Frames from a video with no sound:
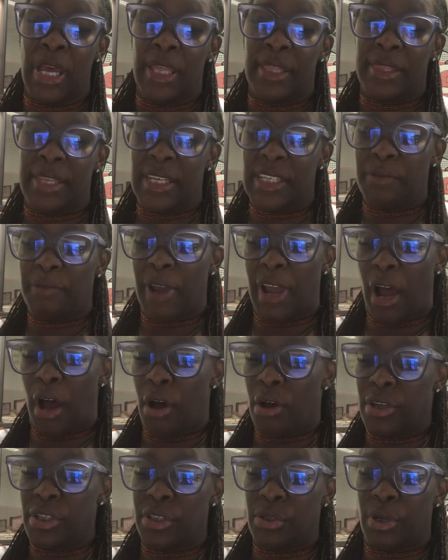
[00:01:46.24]
This may
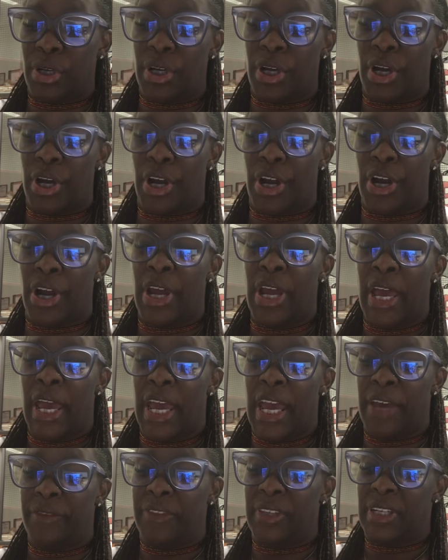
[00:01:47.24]
also occur
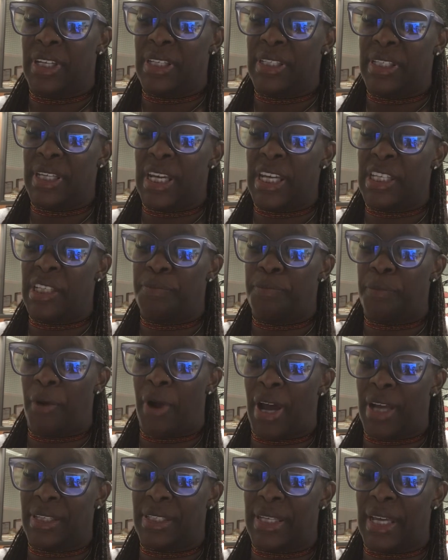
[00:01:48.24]
if the disease
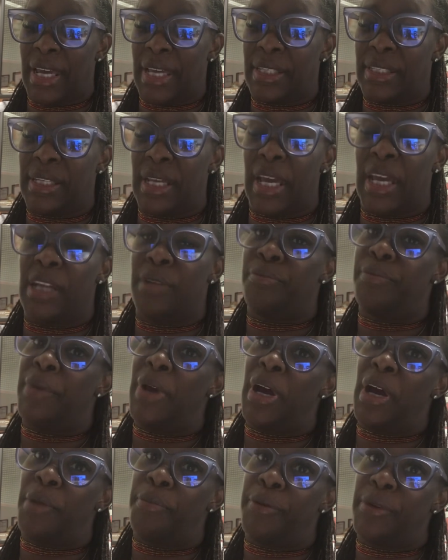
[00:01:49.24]
process and
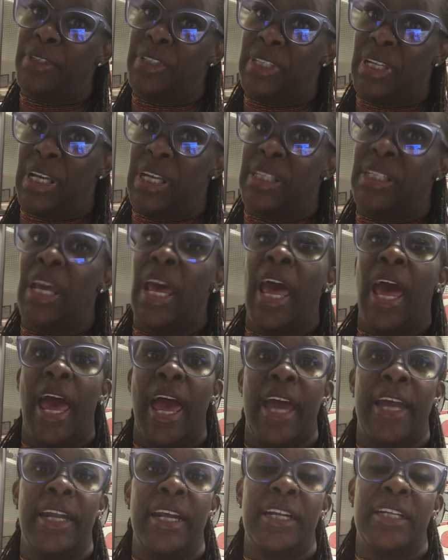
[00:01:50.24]
uh, proceeds
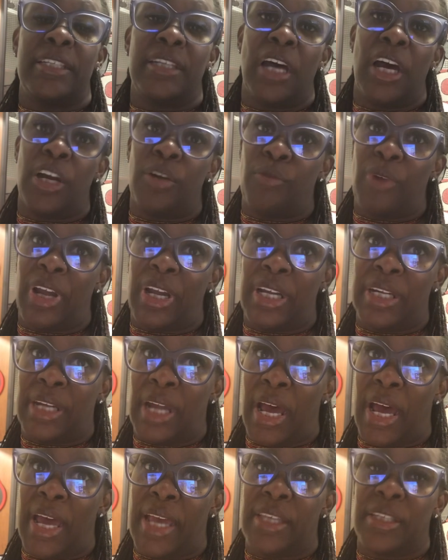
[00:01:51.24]
and it is
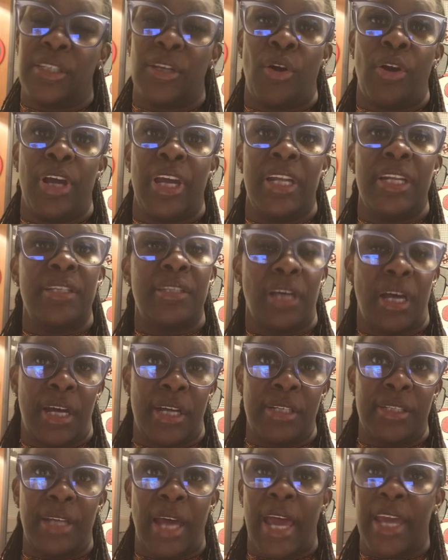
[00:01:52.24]
unrecognized or it is
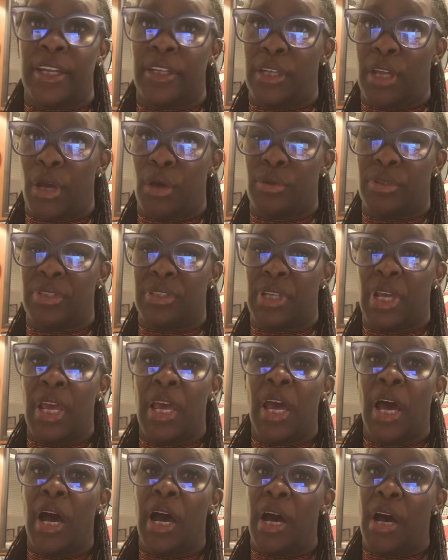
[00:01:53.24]
undiagnosed,
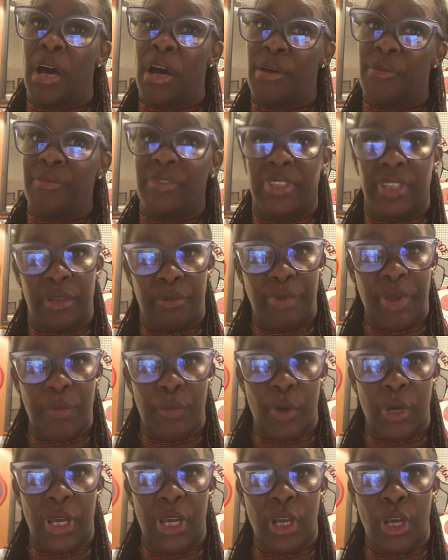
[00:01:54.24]
uh, um, since
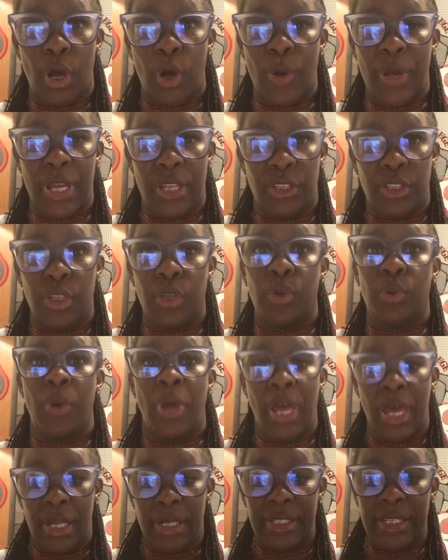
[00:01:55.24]
people can go into
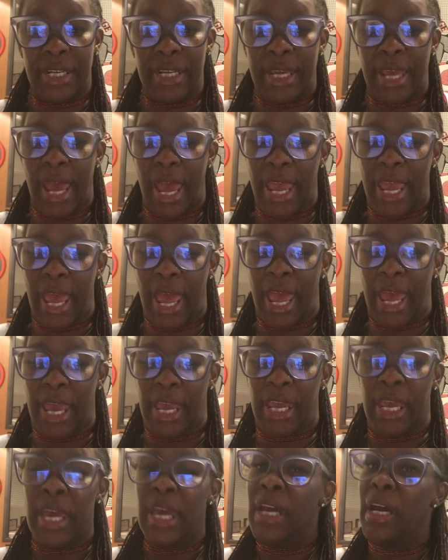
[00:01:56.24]

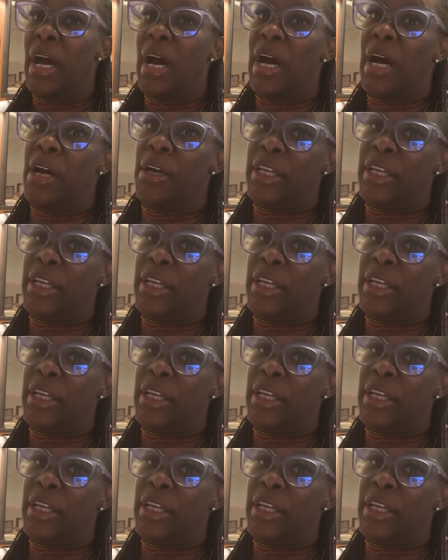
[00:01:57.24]
DKA. Uh,